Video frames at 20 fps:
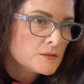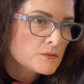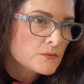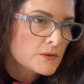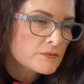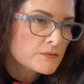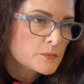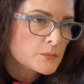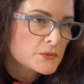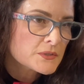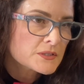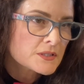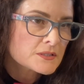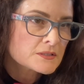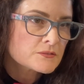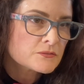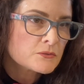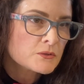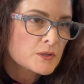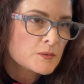We have the
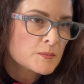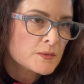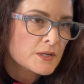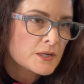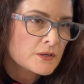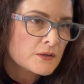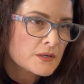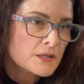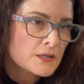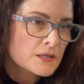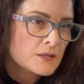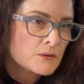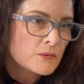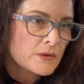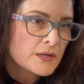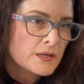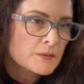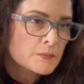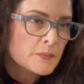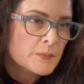protective cream there
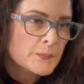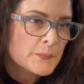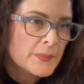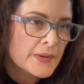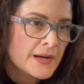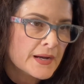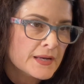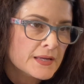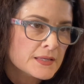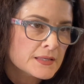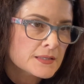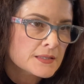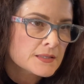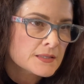anyway, but